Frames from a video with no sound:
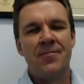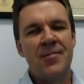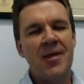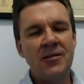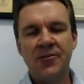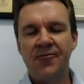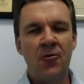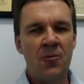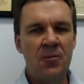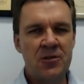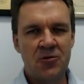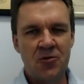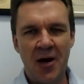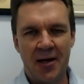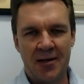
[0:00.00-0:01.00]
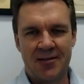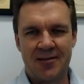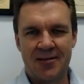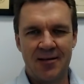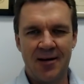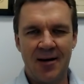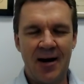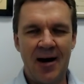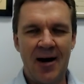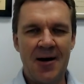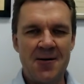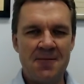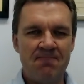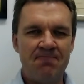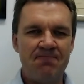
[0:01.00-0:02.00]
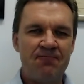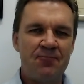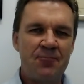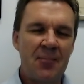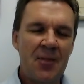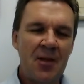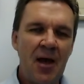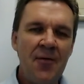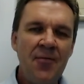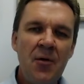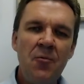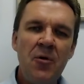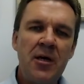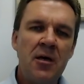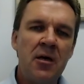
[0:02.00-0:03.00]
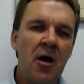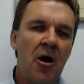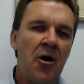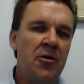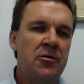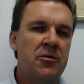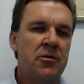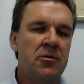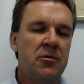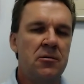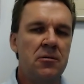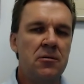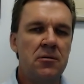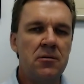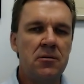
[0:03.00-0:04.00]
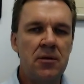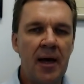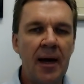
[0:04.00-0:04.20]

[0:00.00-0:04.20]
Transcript: That's a form of stress. And then we can go to